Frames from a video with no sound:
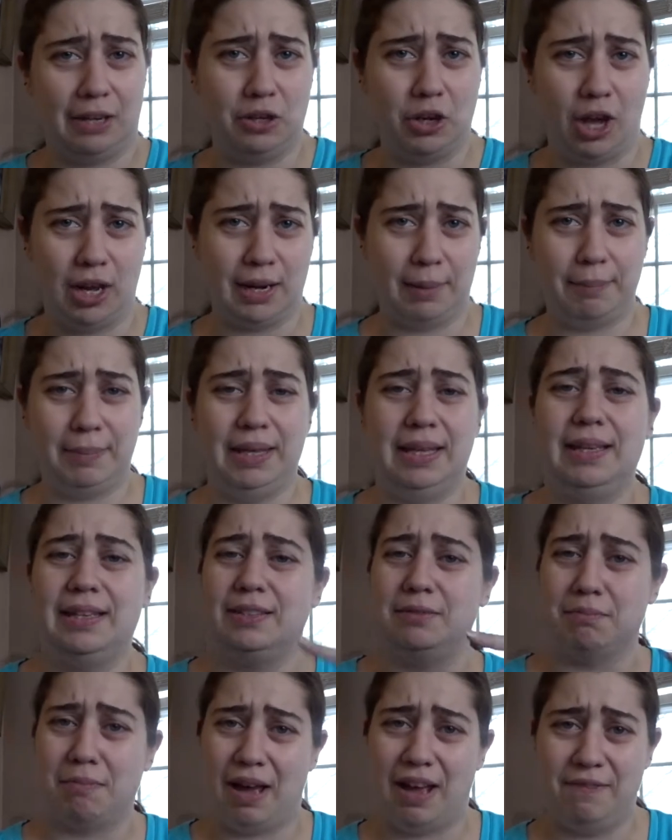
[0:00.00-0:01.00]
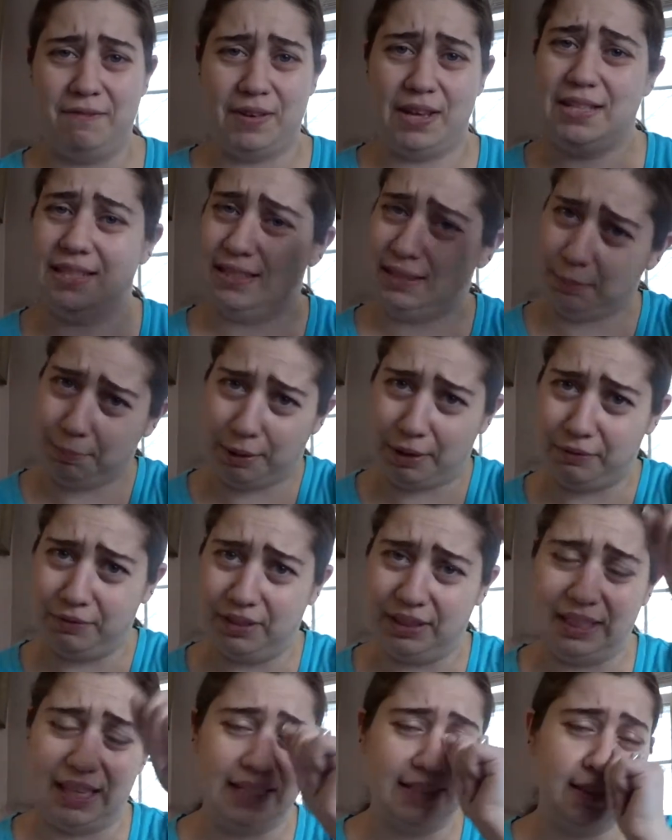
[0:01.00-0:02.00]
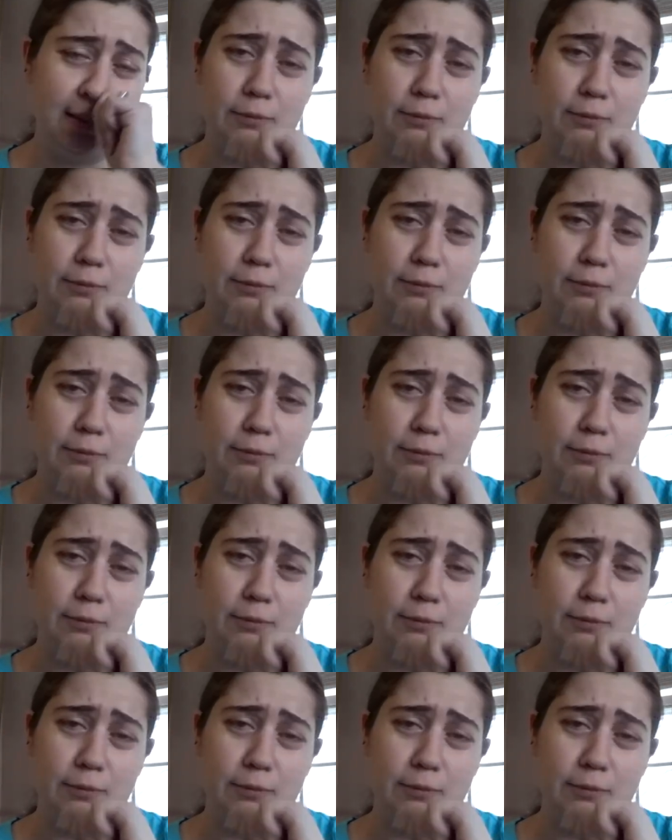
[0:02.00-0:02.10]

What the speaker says: and not at me because my face is above the lens,